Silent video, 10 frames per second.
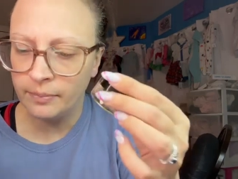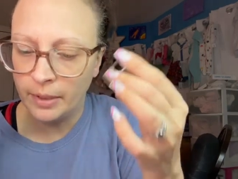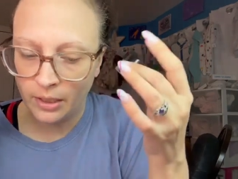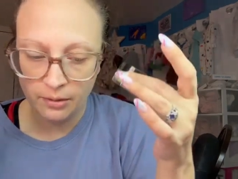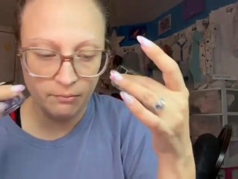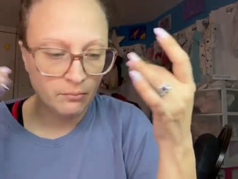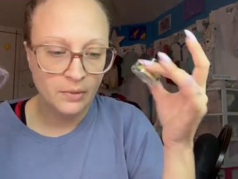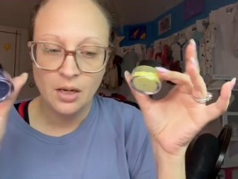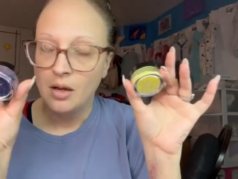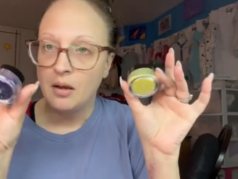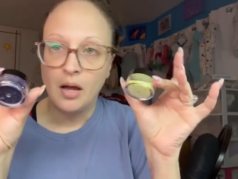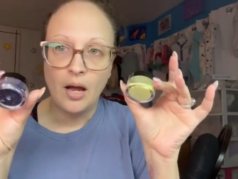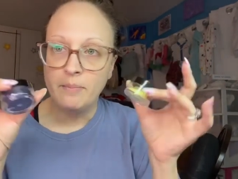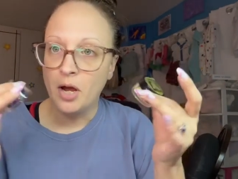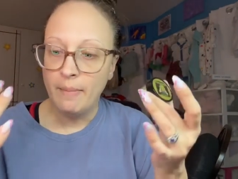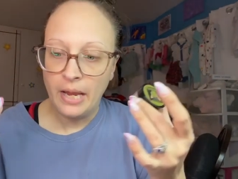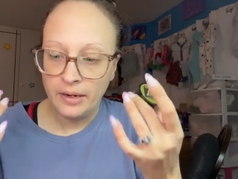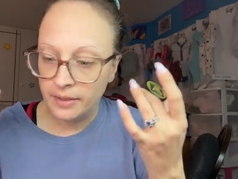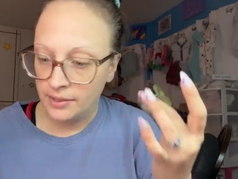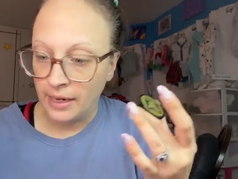but I'm not mad at
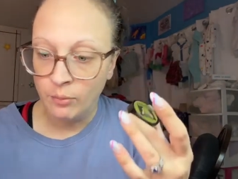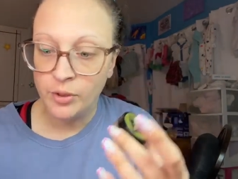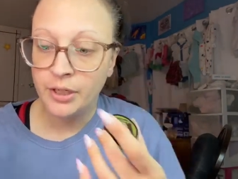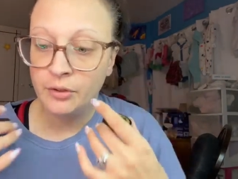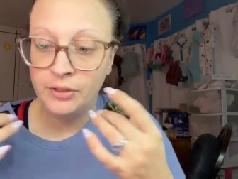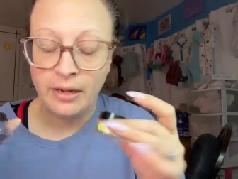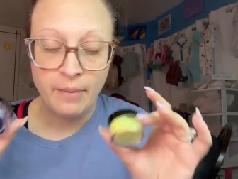these. I will use them.